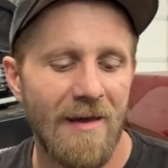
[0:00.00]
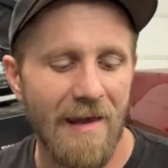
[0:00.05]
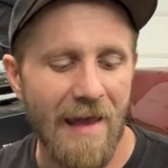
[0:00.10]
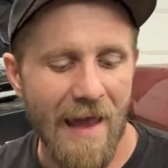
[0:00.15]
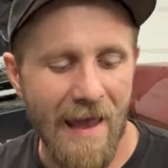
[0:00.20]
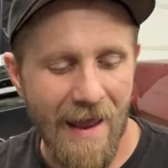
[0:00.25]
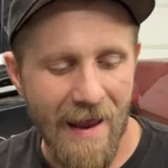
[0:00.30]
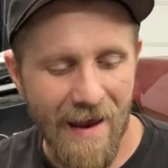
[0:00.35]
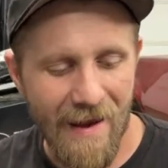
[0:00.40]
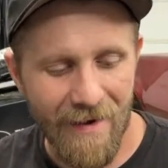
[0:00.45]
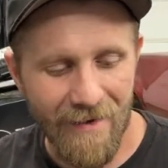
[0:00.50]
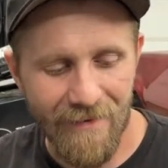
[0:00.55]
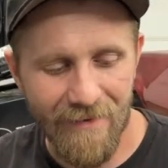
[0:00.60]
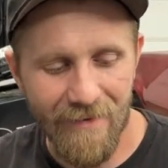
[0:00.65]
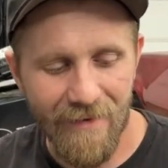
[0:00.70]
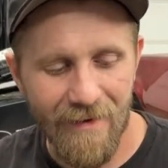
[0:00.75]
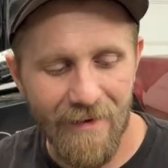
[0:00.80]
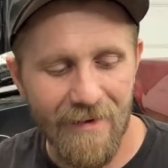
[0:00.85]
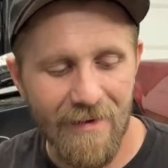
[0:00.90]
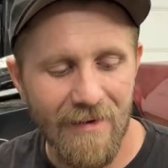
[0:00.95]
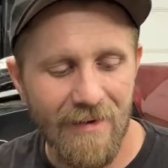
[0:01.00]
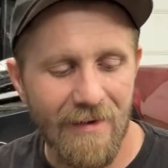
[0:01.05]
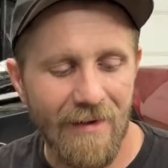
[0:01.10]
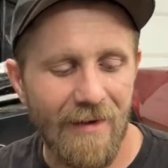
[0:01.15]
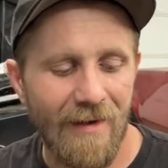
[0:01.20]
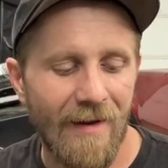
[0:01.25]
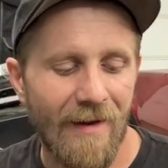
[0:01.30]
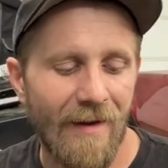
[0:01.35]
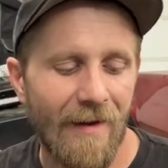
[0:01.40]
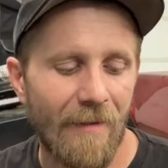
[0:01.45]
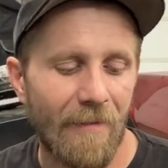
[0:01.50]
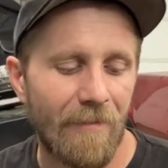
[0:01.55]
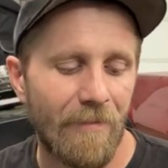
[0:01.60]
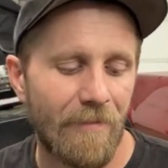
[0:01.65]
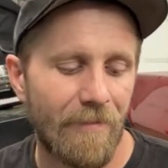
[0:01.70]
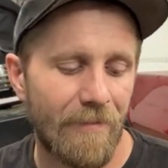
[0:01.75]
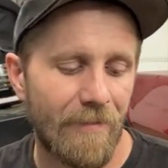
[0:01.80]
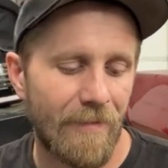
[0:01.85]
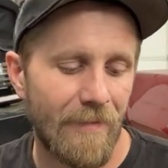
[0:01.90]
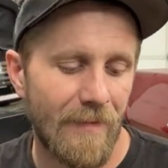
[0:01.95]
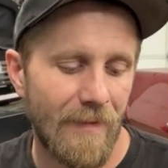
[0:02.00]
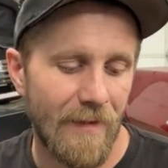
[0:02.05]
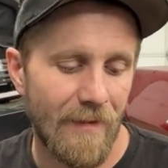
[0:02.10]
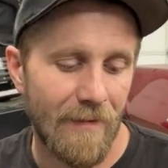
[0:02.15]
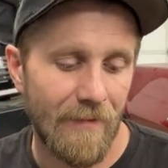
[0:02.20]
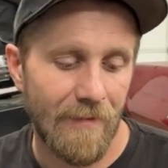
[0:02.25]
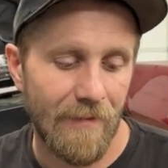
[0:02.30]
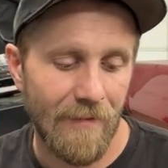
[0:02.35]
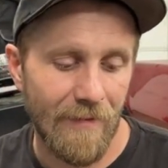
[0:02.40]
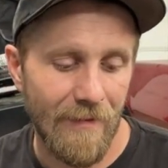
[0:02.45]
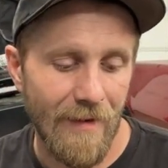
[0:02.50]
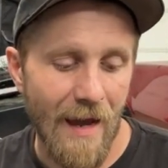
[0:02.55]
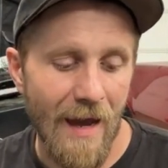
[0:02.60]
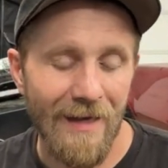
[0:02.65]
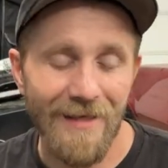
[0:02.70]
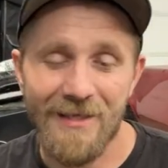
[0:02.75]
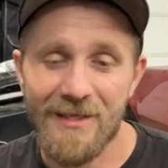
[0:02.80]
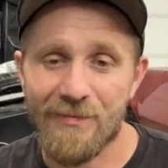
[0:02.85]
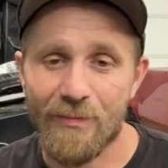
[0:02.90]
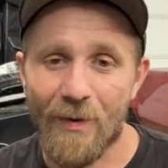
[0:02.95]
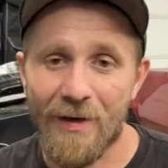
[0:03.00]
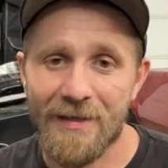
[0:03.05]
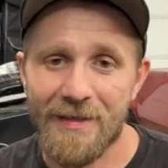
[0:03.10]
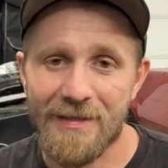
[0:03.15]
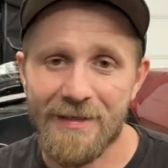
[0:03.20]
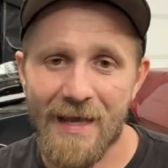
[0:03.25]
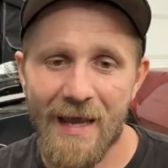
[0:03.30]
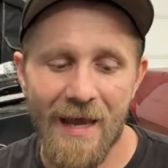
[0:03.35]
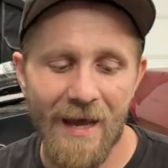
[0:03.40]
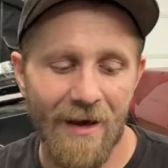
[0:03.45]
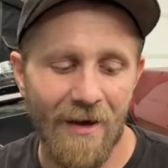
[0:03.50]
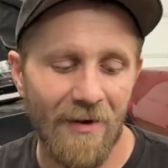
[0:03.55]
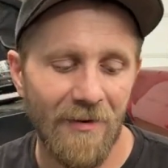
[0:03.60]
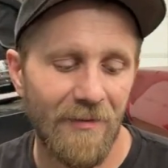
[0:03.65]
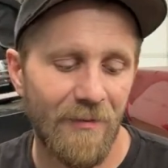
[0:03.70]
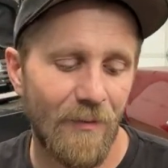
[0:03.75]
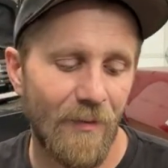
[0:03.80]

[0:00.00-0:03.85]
and I just went to town